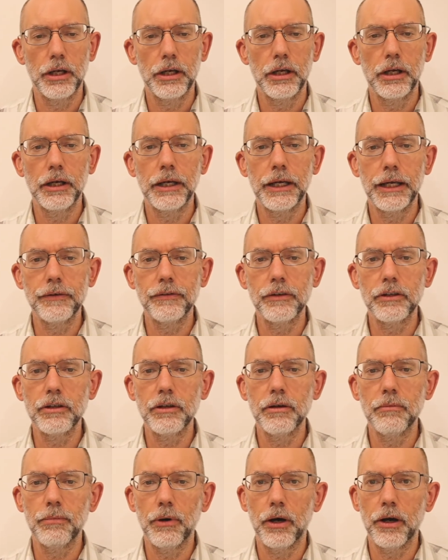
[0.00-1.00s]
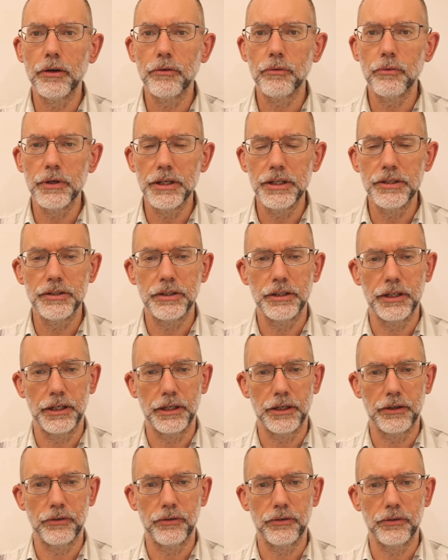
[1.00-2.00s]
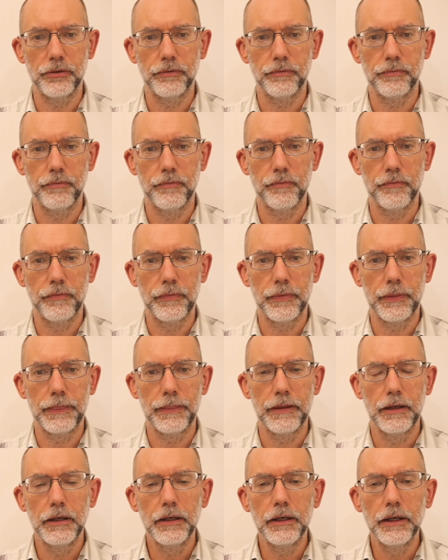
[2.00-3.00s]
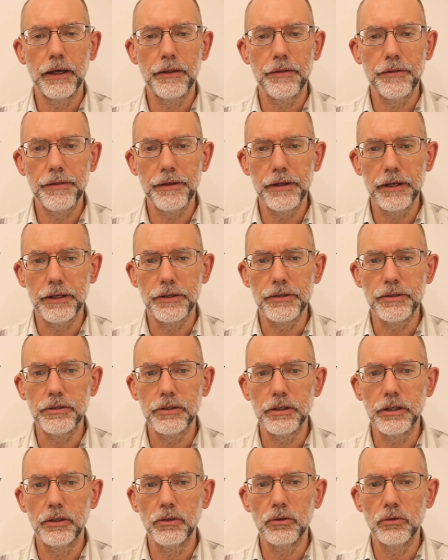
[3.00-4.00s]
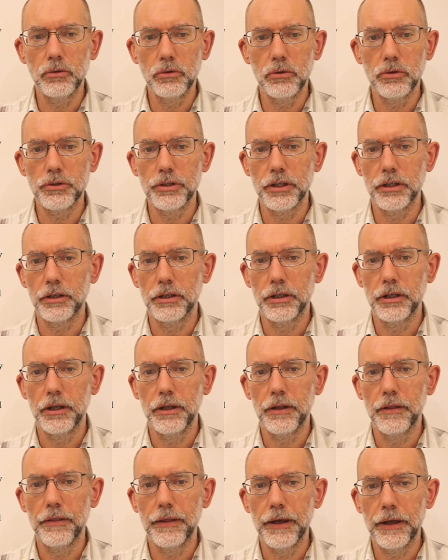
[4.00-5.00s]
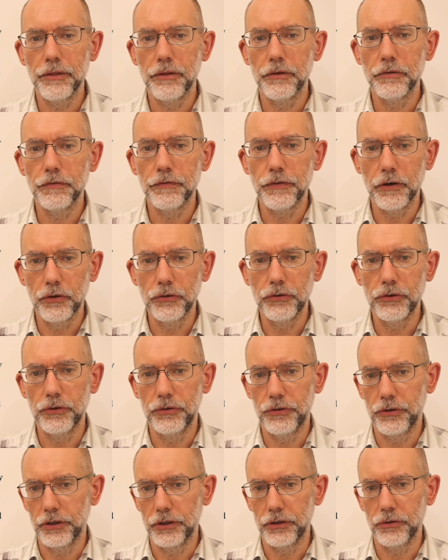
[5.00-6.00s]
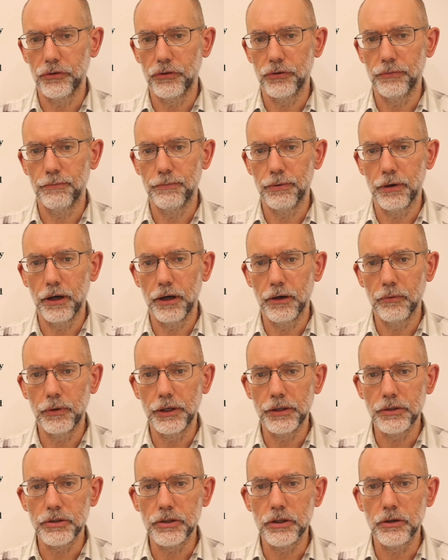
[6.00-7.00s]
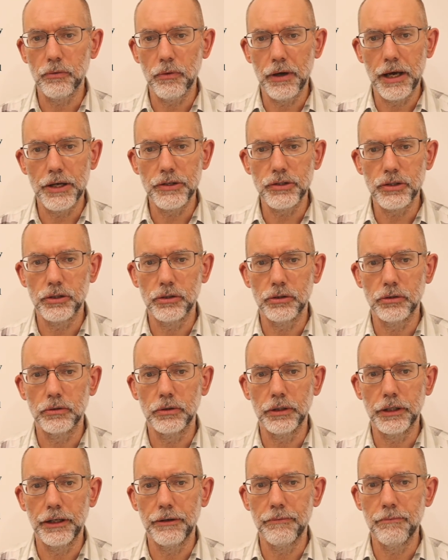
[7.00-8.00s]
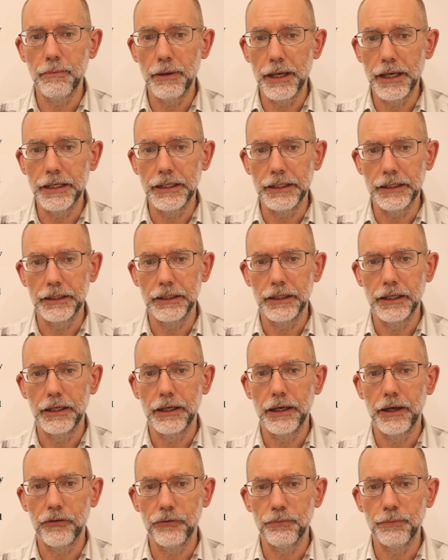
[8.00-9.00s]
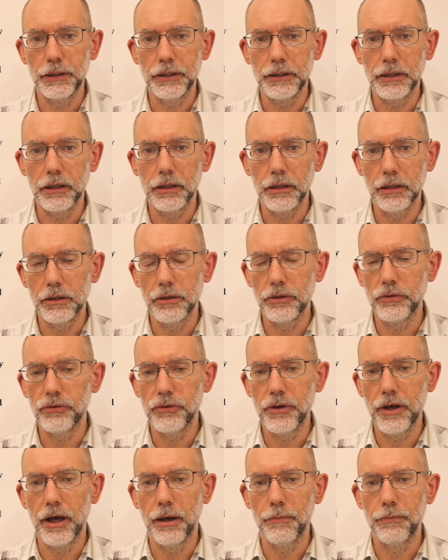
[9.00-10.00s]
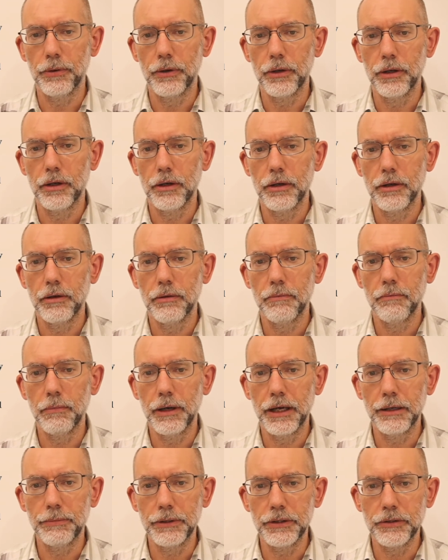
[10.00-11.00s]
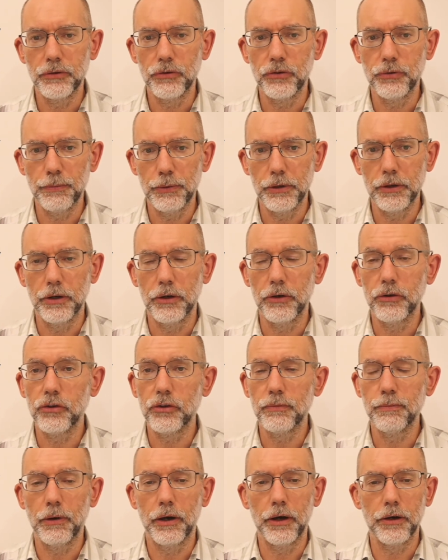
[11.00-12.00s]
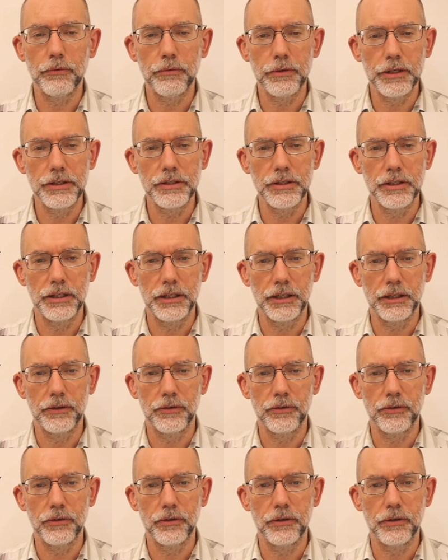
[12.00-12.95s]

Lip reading: even by reasonings. And this in order that the falsities by which the rational in many has been closed up may be dispersed by reasonings,